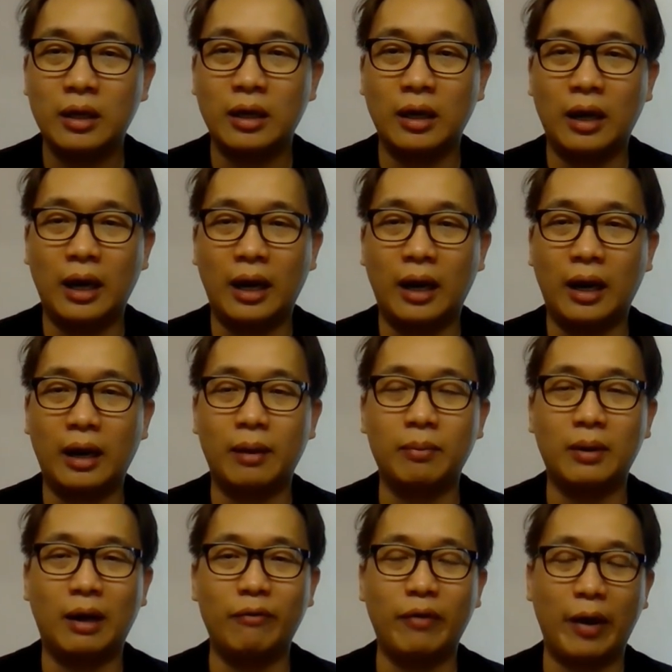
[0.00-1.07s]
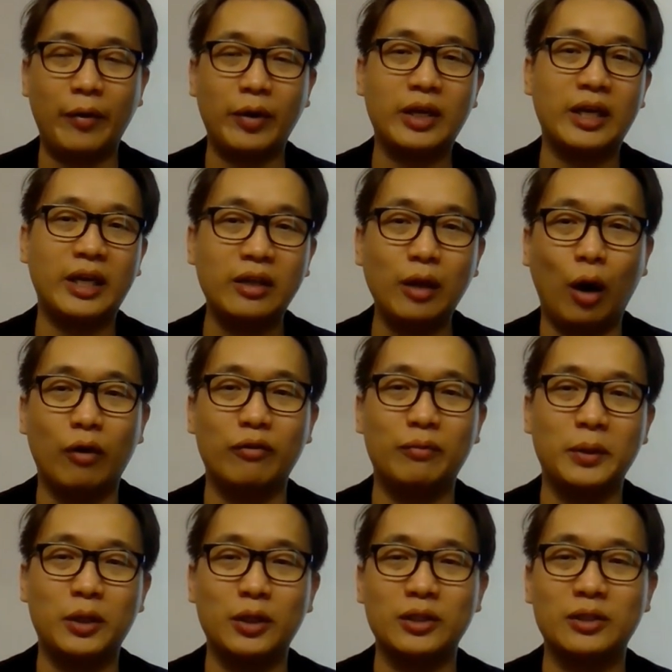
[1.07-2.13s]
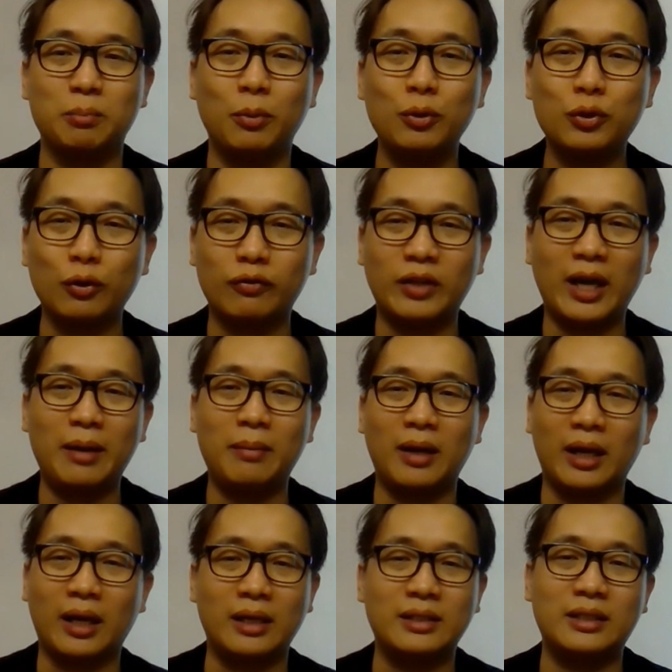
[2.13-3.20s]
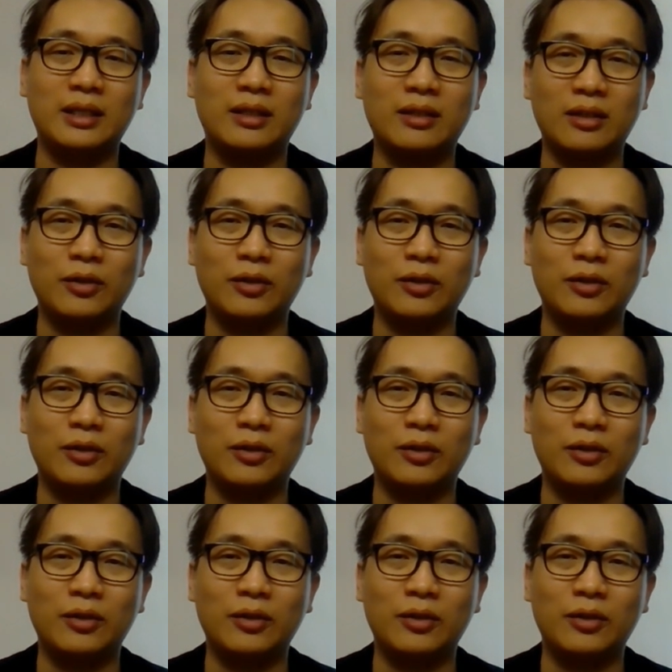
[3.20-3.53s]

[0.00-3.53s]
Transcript: are very keen on, because most of them, like I said,